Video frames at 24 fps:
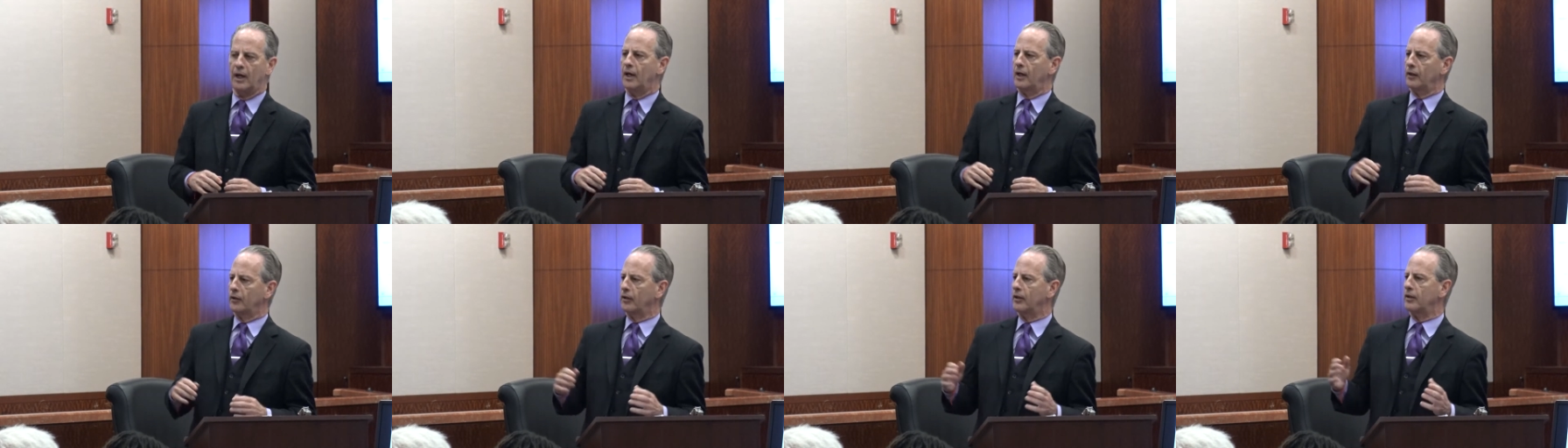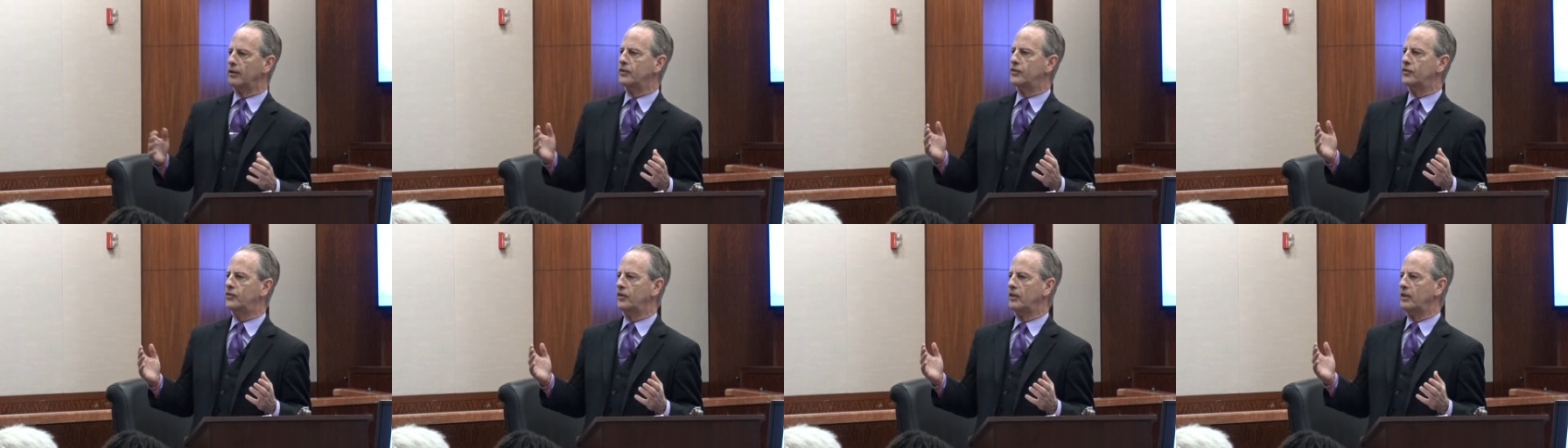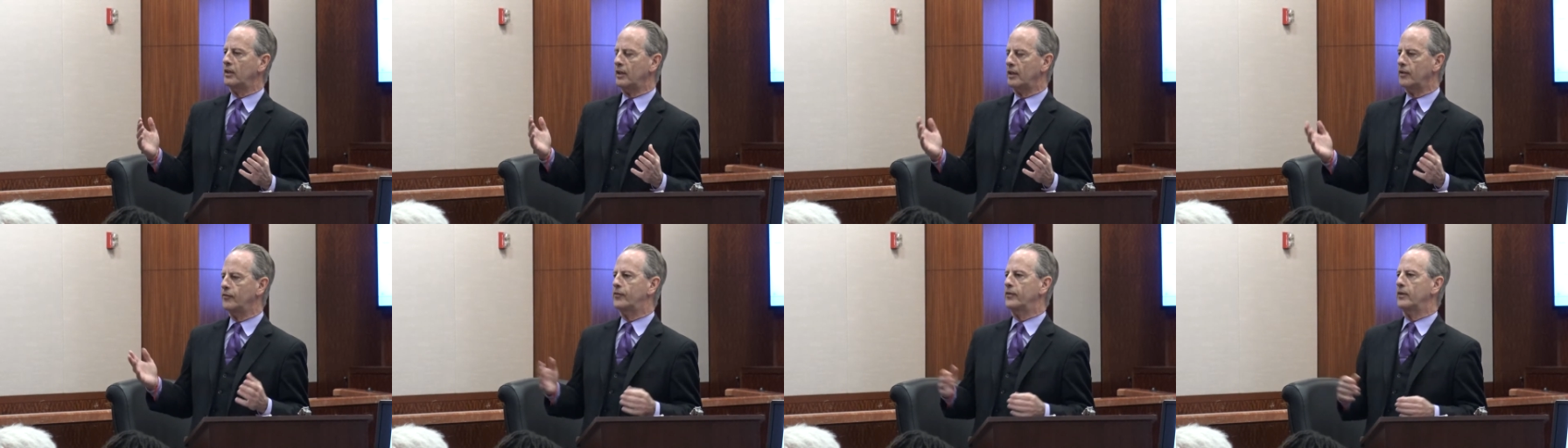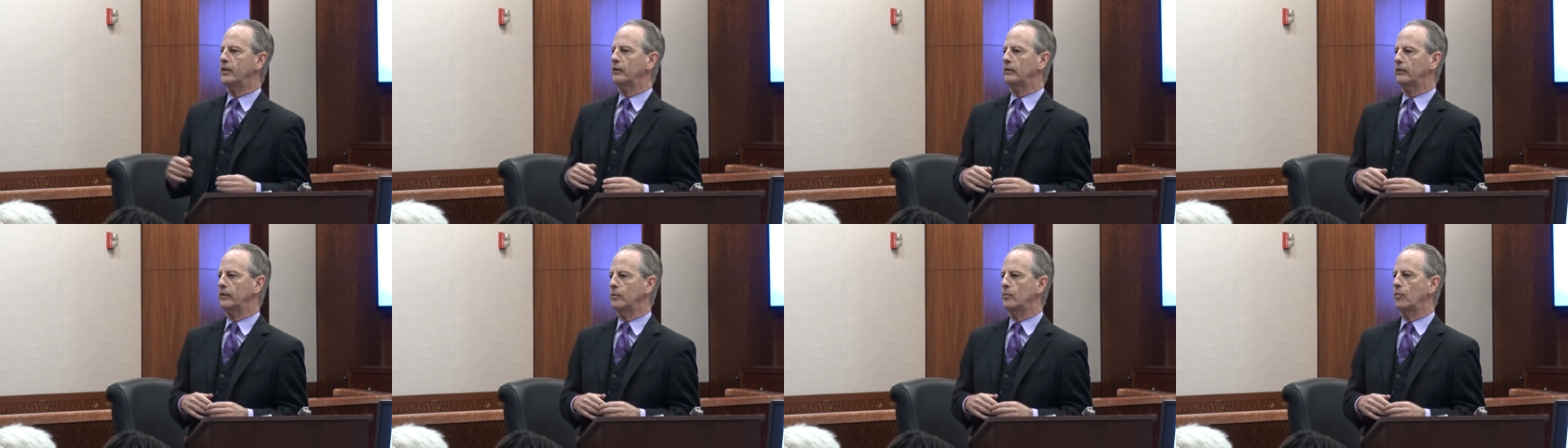you're going to see
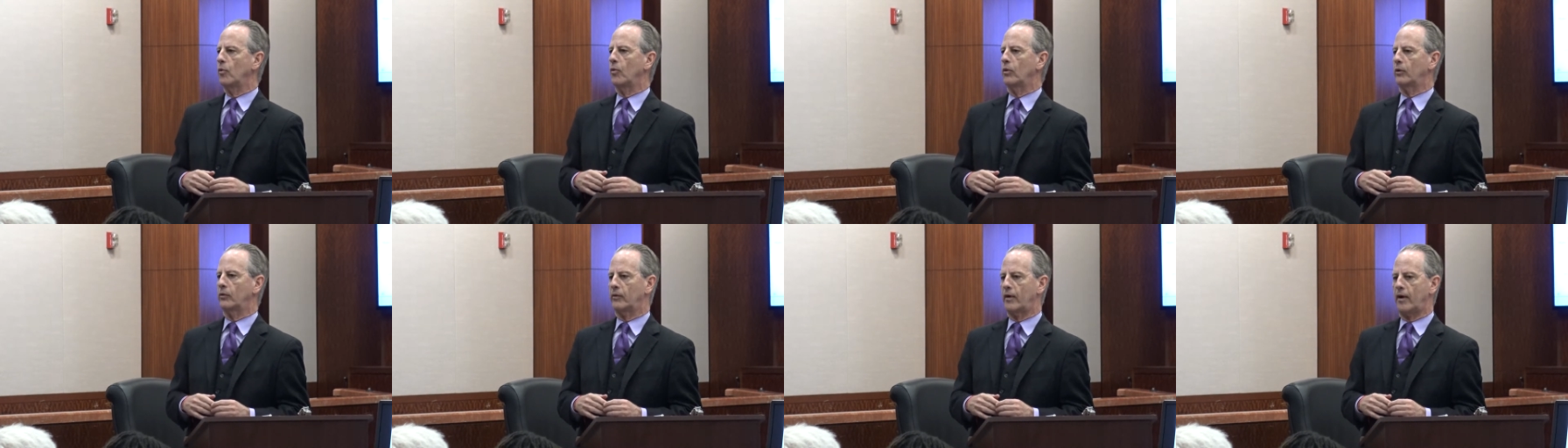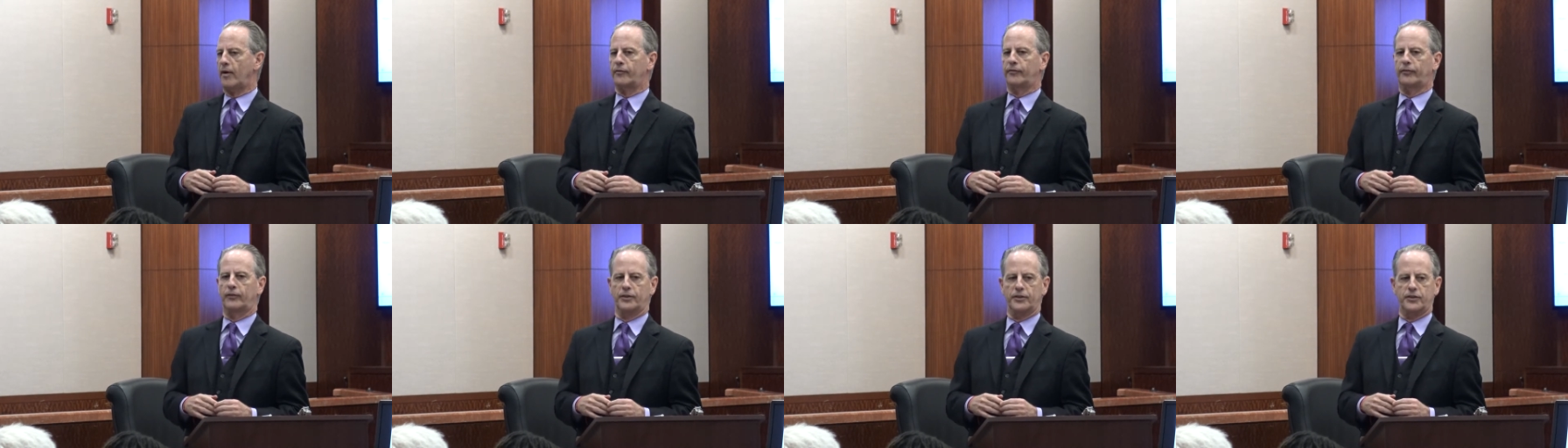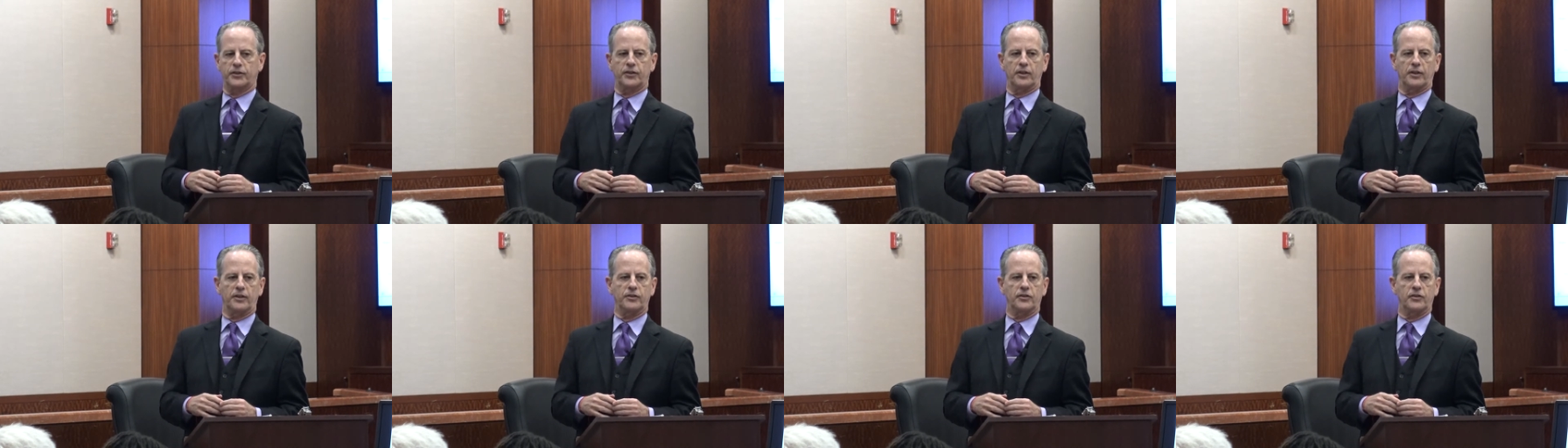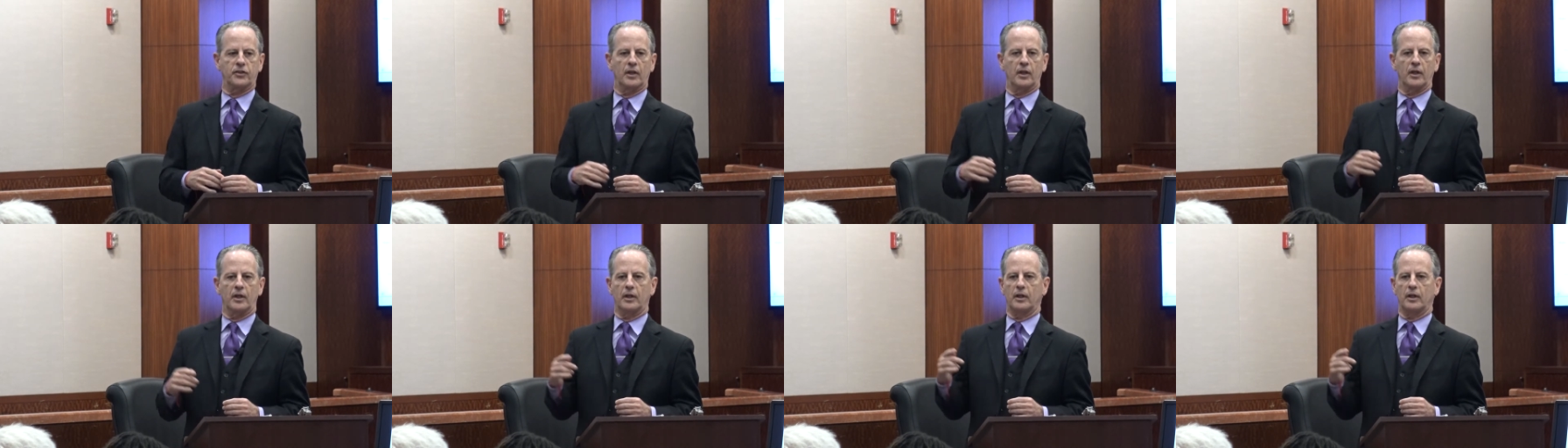infinitely more references